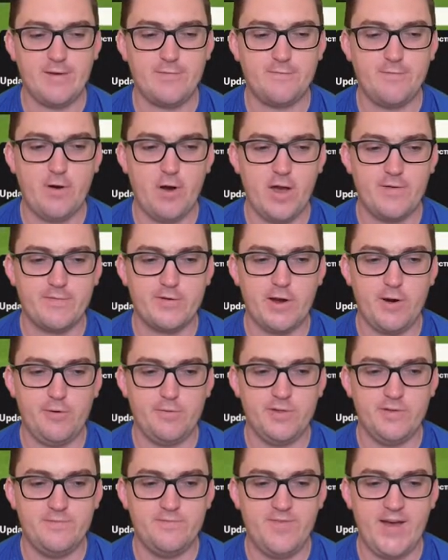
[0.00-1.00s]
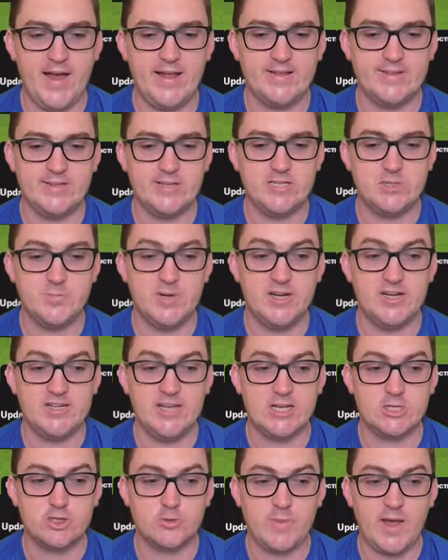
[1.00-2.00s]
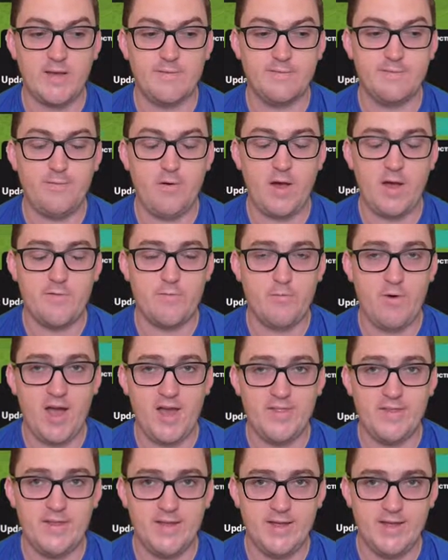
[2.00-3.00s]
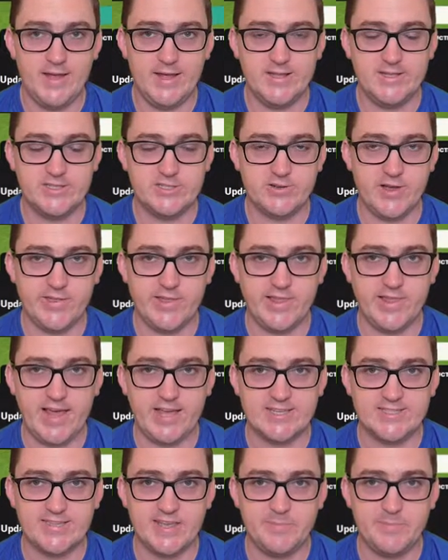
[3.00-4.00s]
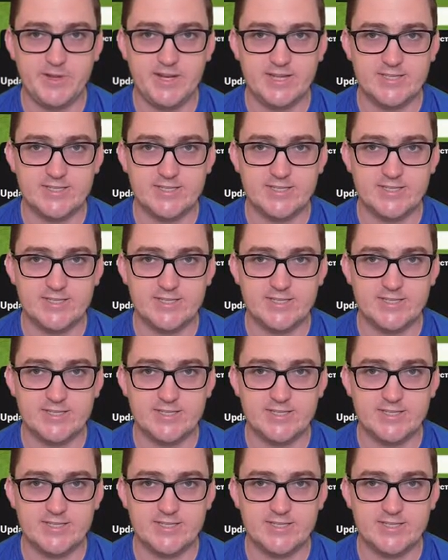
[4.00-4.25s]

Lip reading: a 5-goal advantage, but it does remain 5-1 inside the last 10